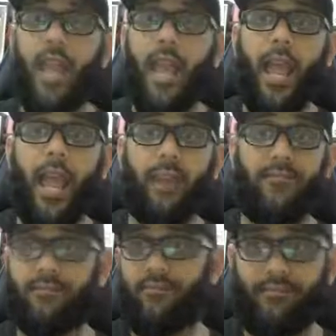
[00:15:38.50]
And
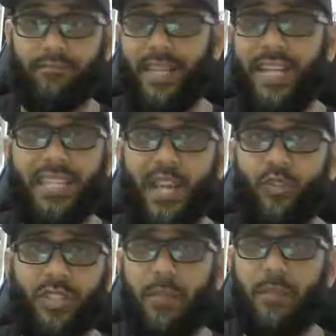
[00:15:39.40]
any
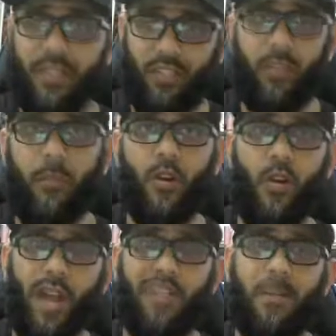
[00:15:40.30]
doubts, comments, drop below.
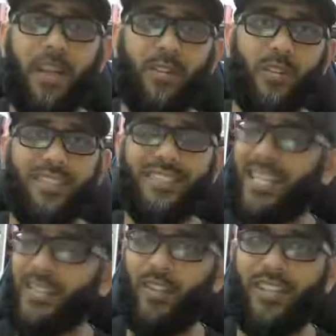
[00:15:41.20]
I'll reply to it.
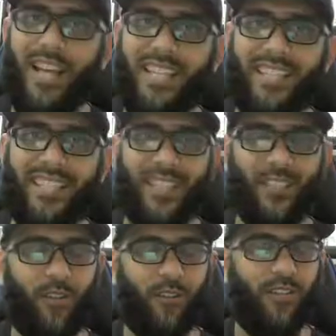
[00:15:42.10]
Thanks a lot, guys. Thanks a
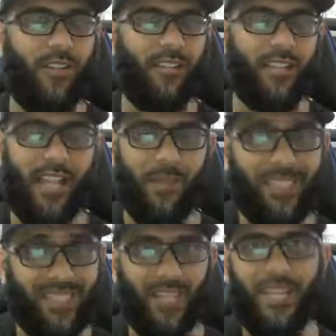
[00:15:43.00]
lot for the time.
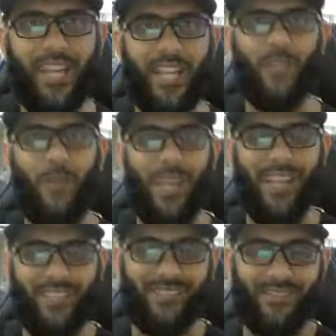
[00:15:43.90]
See you in the next one.
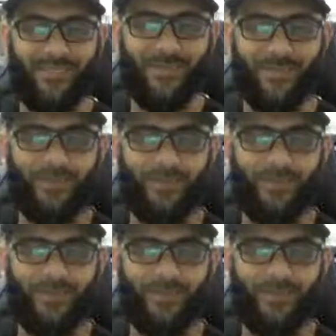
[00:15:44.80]
Bye.